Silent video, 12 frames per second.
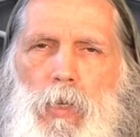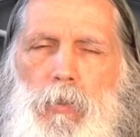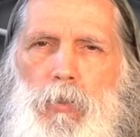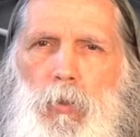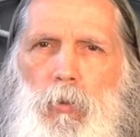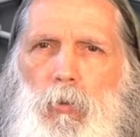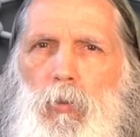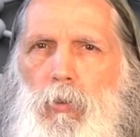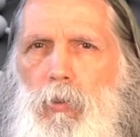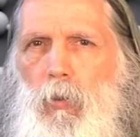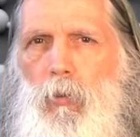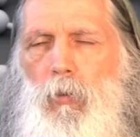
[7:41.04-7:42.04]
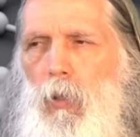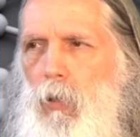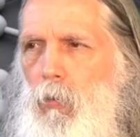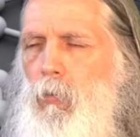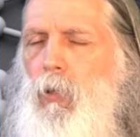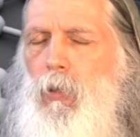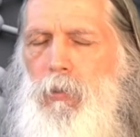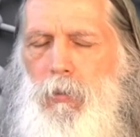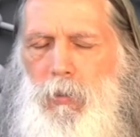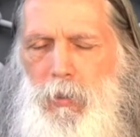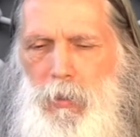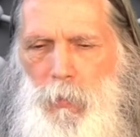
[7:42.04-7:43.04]
So, so uh, we're also
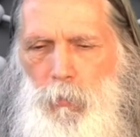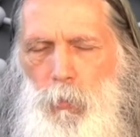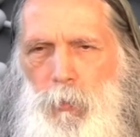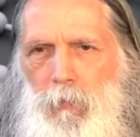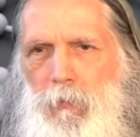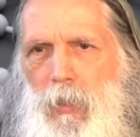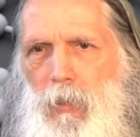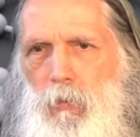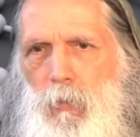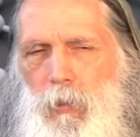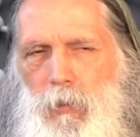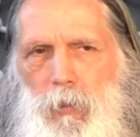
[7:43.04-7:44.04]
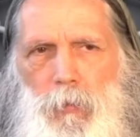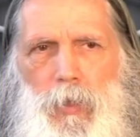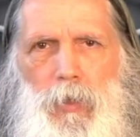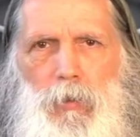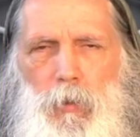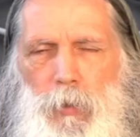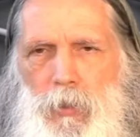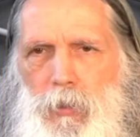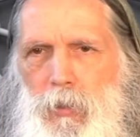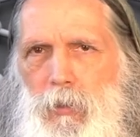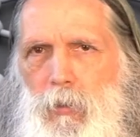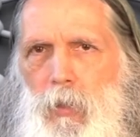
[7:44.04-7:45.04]
susceptible in phase one terrain, low
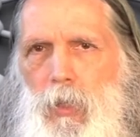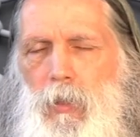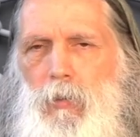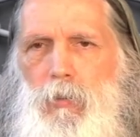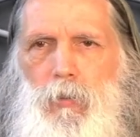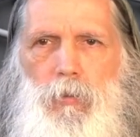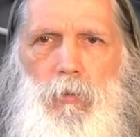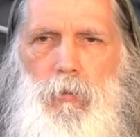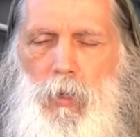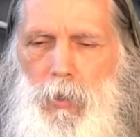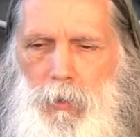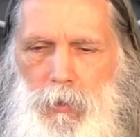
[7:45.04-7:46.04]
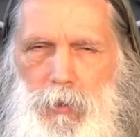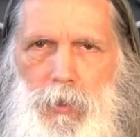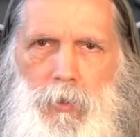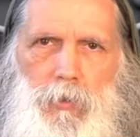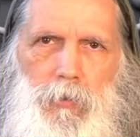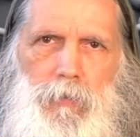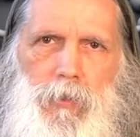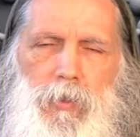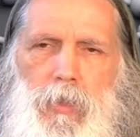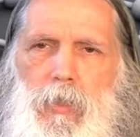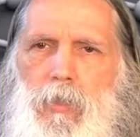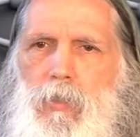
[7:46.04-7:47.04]
energy terrain, to chronic degenerative
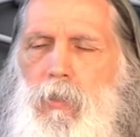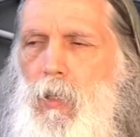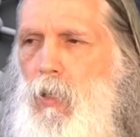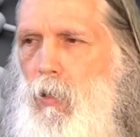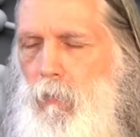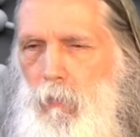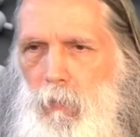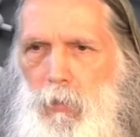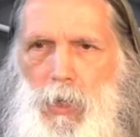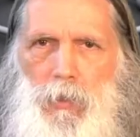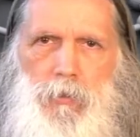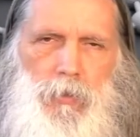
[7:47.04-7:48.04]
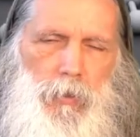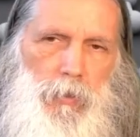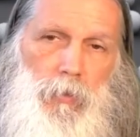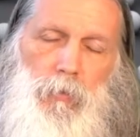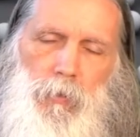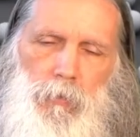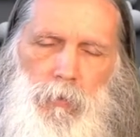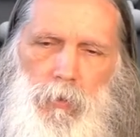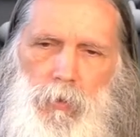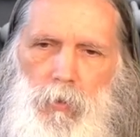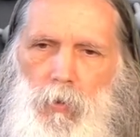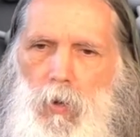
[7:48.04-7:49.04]
disease, cancer. We,
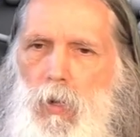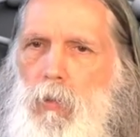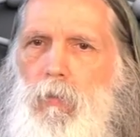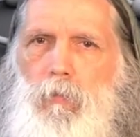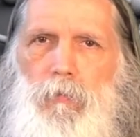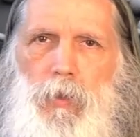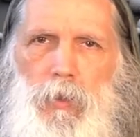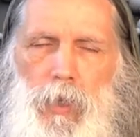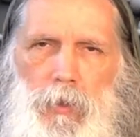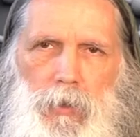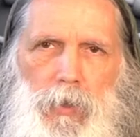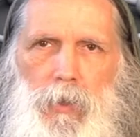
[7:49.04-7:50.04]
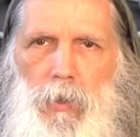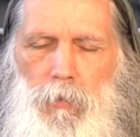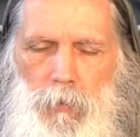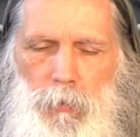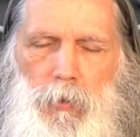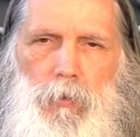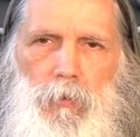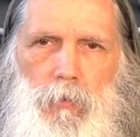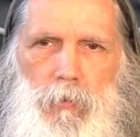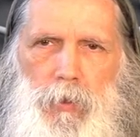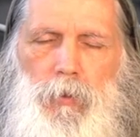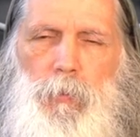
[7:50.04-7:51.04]
we all very likely, everyone,
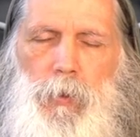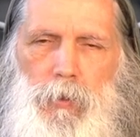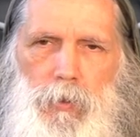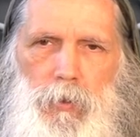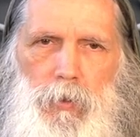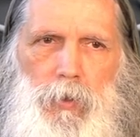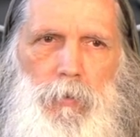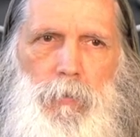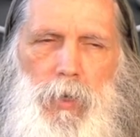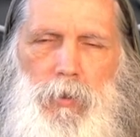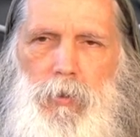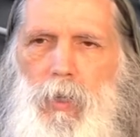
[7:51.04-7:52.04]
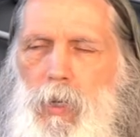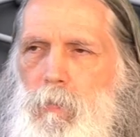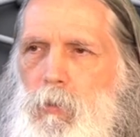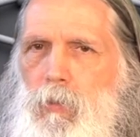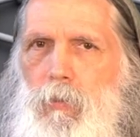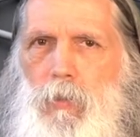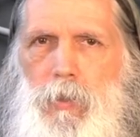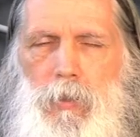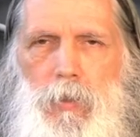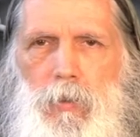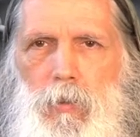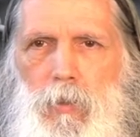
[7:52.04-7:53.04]
single person in modern times who's
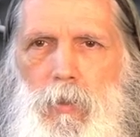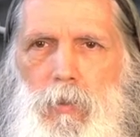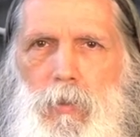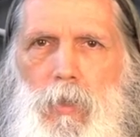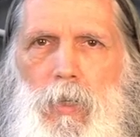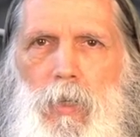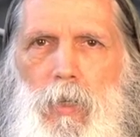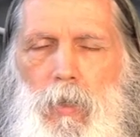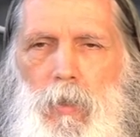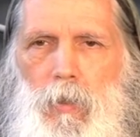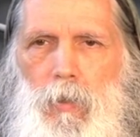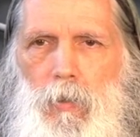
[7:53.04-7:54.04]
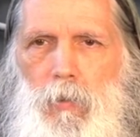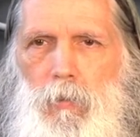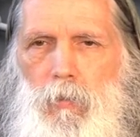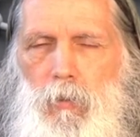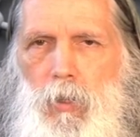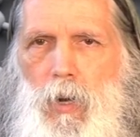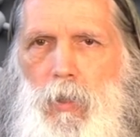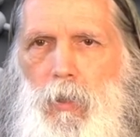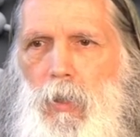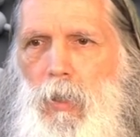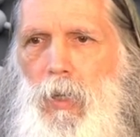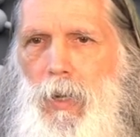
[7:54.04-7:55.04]
listening to this uh, talk
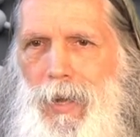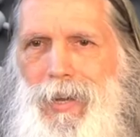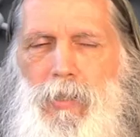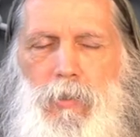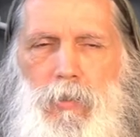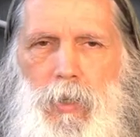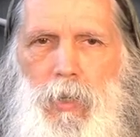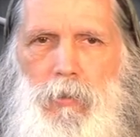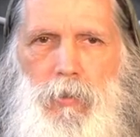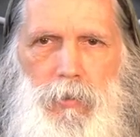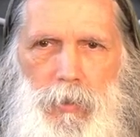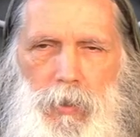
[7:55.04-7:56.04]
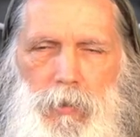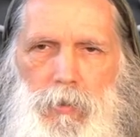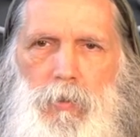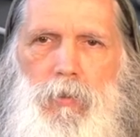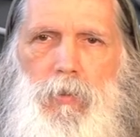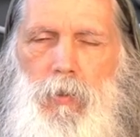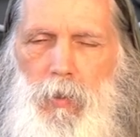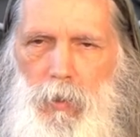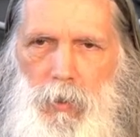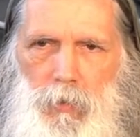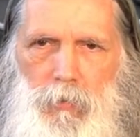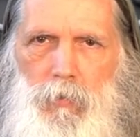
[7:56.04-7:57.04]
has cancer cells
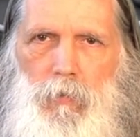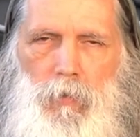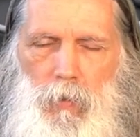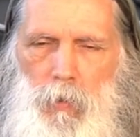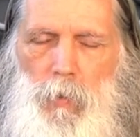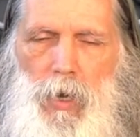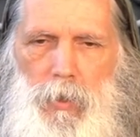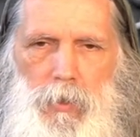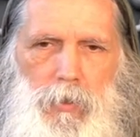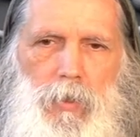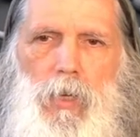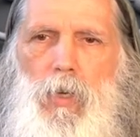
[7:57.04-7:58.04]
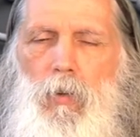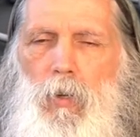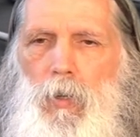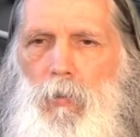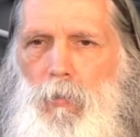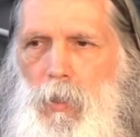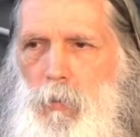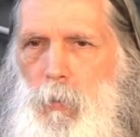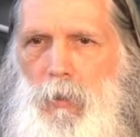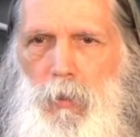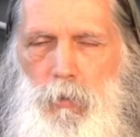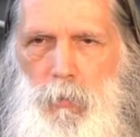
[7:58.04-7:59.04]
in our bodies. And that's
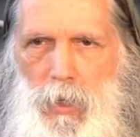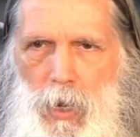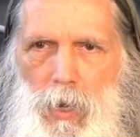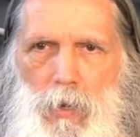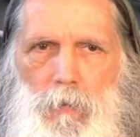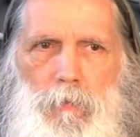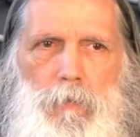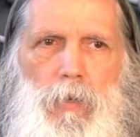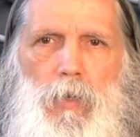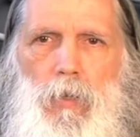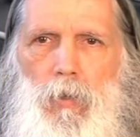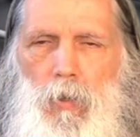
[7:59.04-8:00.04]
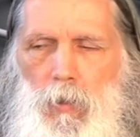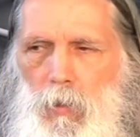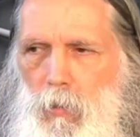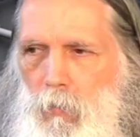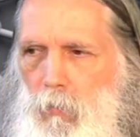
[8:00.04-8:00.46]
because we have uh,